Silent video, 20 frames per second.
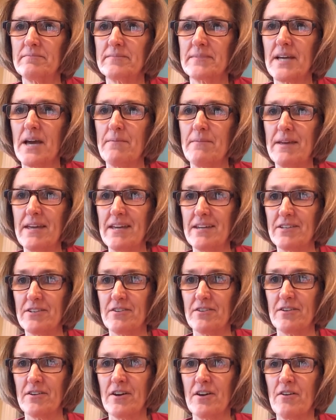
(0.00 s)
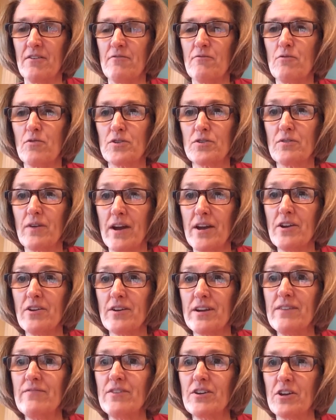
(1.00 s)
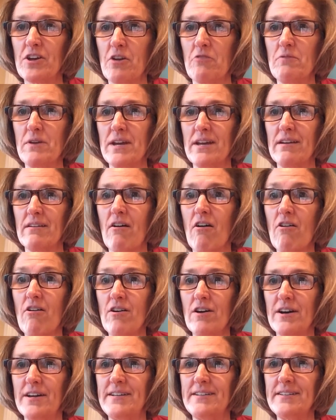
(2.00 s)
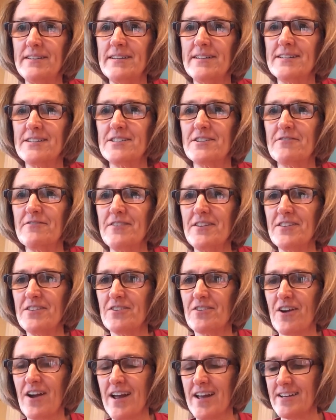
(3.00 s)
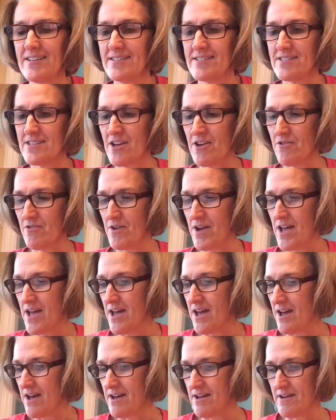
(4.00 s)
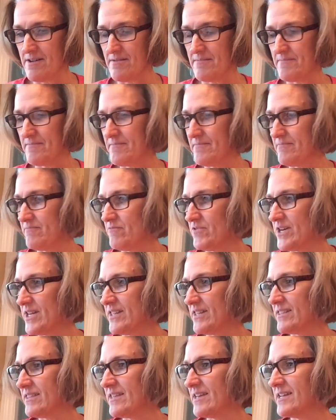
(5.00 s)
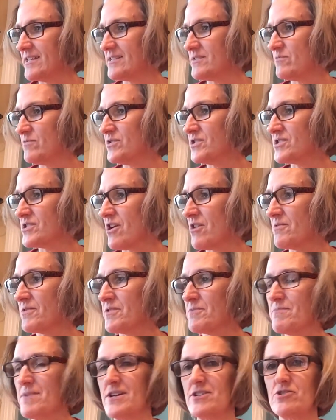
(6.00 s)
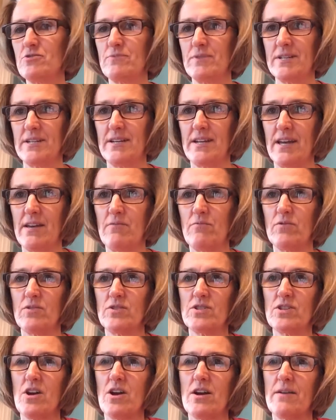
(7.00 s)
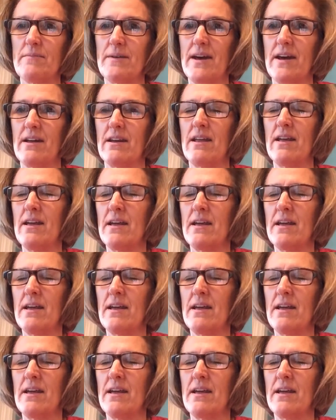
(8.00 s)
coming into 4th grade or even going on to 5th grade. So one of the things, we'll start with measurement today, and we'll talk about